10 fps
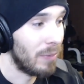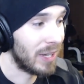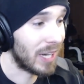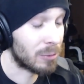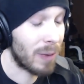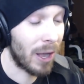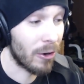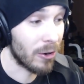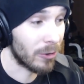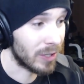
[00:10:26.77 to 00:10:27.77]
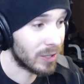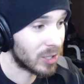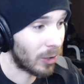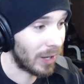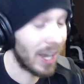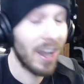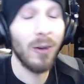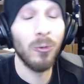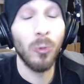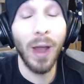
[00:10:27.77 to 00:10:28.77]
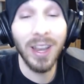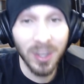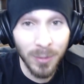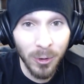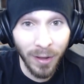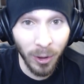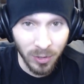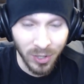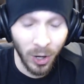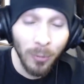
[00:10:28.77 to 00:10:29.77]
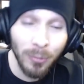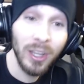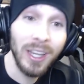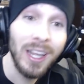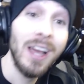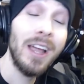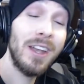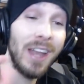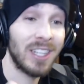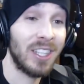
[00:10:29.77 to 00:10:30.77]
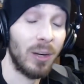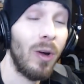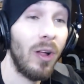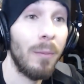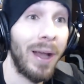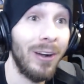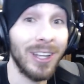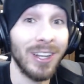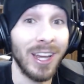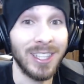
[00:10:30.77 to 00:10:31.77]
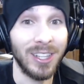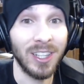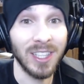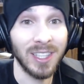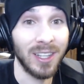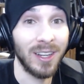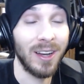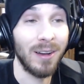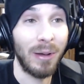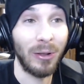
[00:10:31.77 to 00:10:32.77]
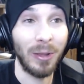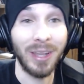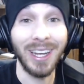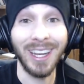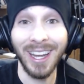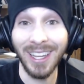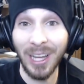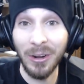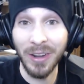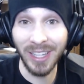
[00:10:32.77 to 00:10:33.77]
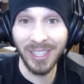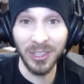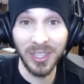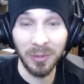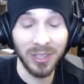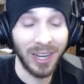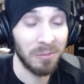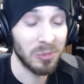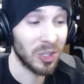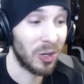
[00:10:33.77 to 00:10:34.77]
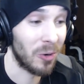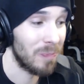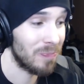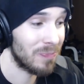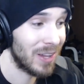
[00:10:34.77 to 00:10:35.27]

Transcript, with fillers: being as paranoid. So I cannot wait to move out. Hopefully next year. Well, apparently next year, because uh, apparently I'm getting kicked out next year sometime, so...